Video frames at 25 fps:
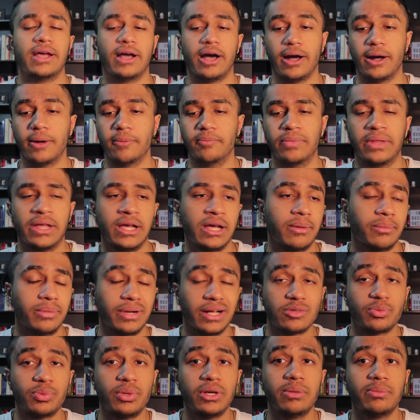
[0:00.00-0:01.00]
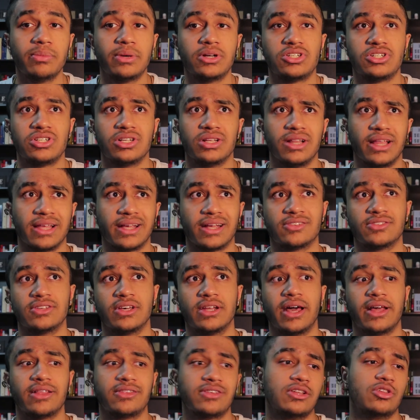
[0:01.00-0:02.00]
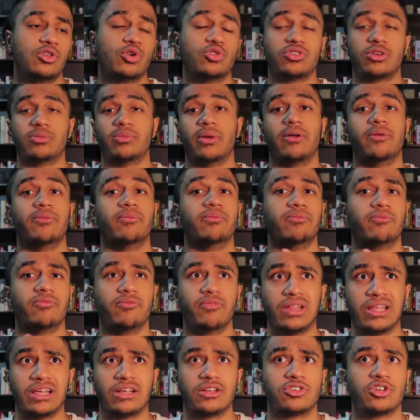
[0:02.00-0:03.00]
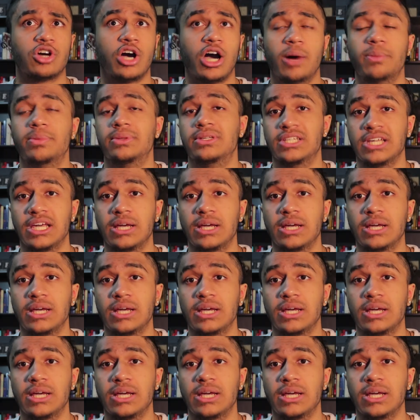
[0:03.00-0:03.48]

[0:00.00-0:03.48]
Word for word: um, but that's pretty much like i said i'd say those are my like top